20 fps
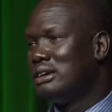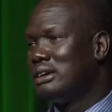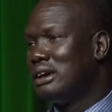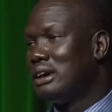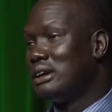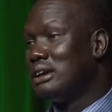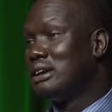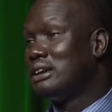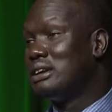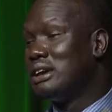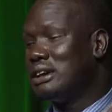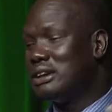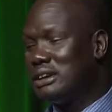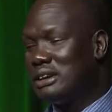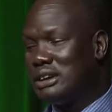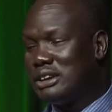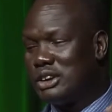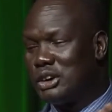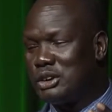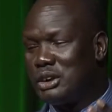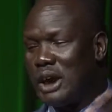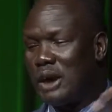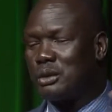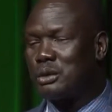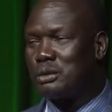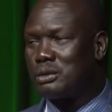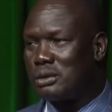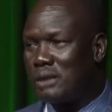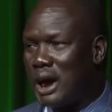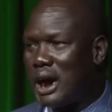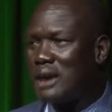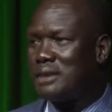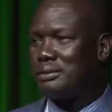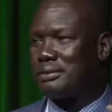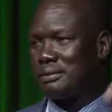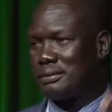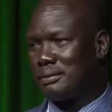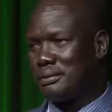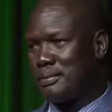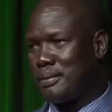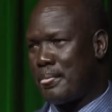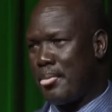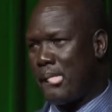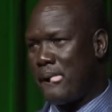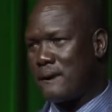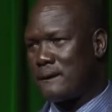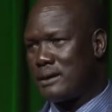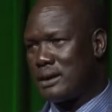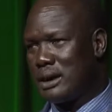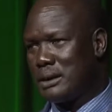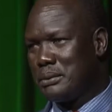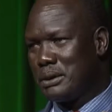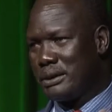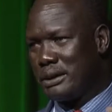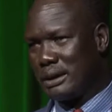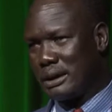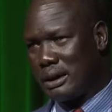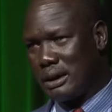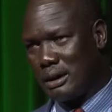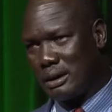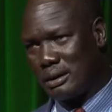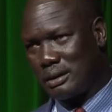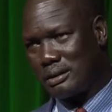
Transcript: and then they don't know how to drive, even the car.